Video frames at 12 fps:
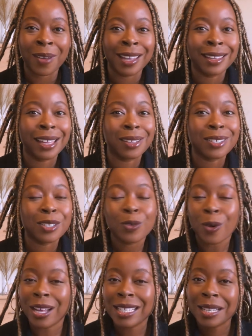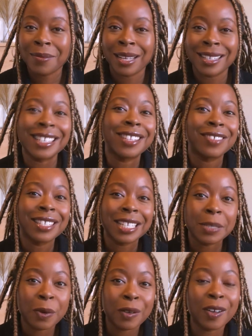and they're quite similar to the
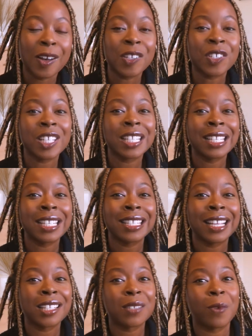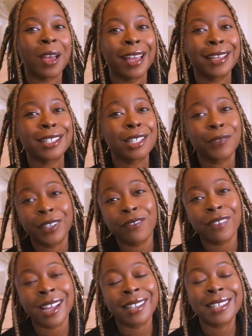Receipts podcast, just in the sense where it's three
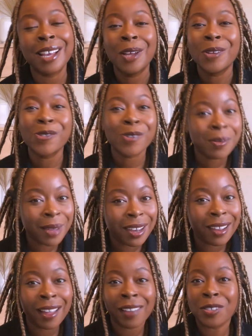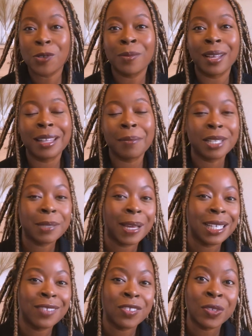friends talking about life, talking about their
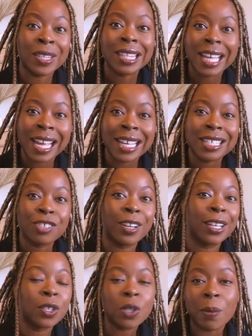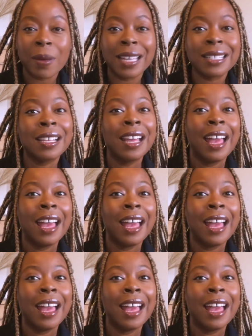perspectives on things, trending topics,